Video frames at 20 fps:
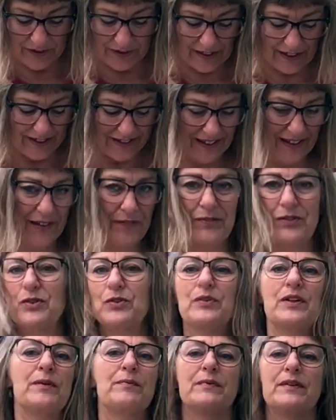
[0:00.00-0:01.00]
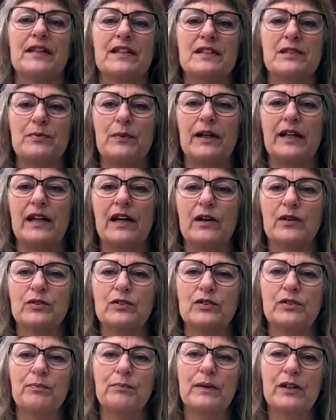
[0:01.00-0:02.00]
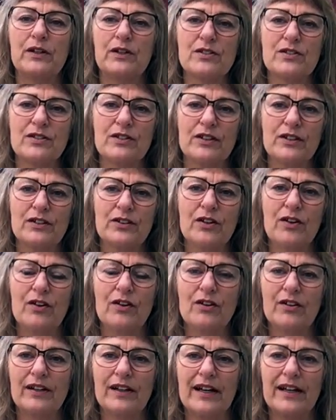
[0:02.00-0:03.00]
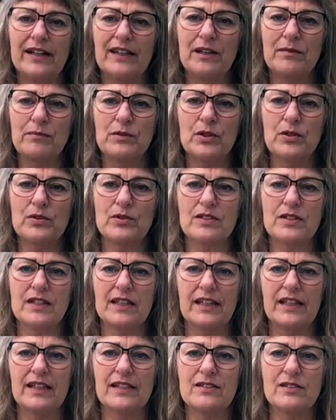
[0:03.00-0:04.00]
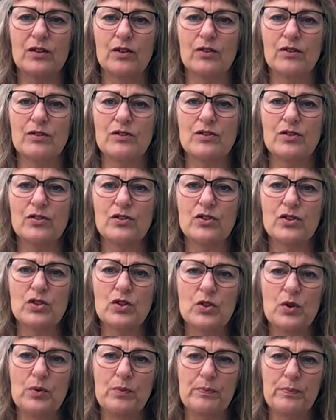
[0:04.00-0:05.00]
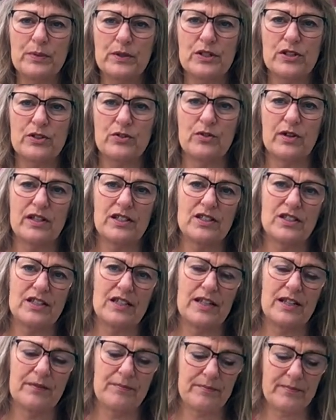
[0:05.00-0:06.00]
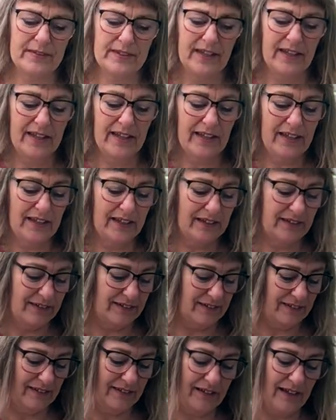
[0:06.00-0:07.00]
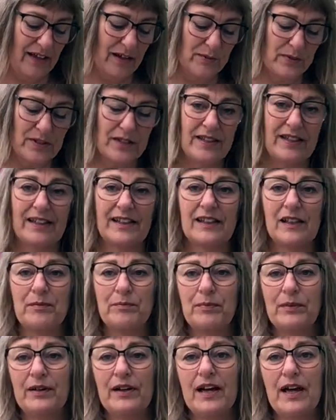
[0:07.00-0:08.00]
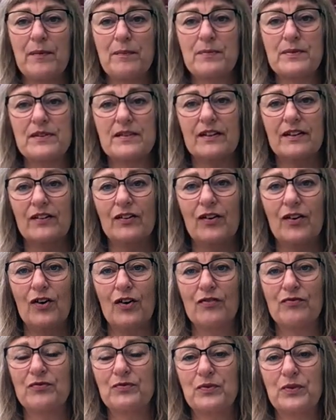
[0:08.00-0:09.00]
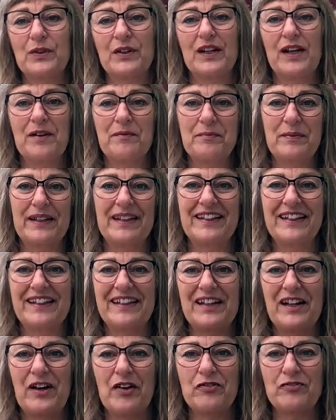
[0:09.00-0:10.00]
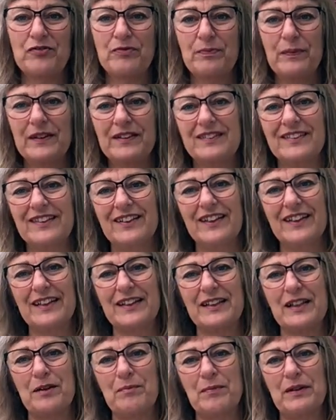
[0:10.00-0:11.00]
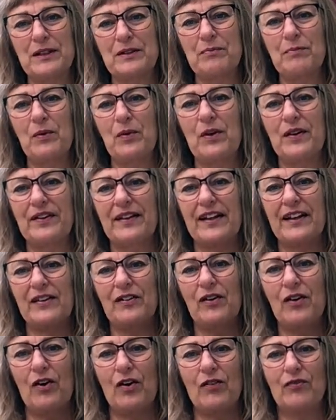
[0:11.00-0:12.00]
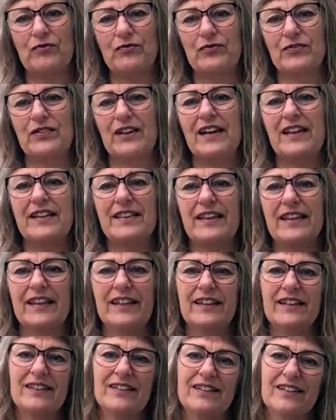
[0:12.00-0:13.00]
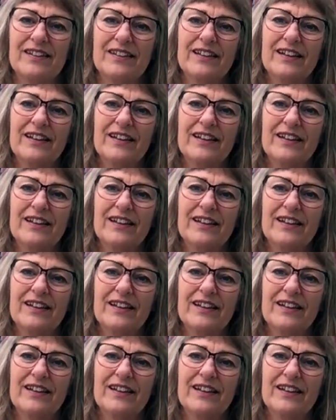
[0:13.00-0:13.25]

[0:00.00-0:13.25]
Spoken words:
I have to rip this one out, because the yarn I am using is also super stretchy, and I was thinking perhaps half would have been enough, but a little bit more than half, I think.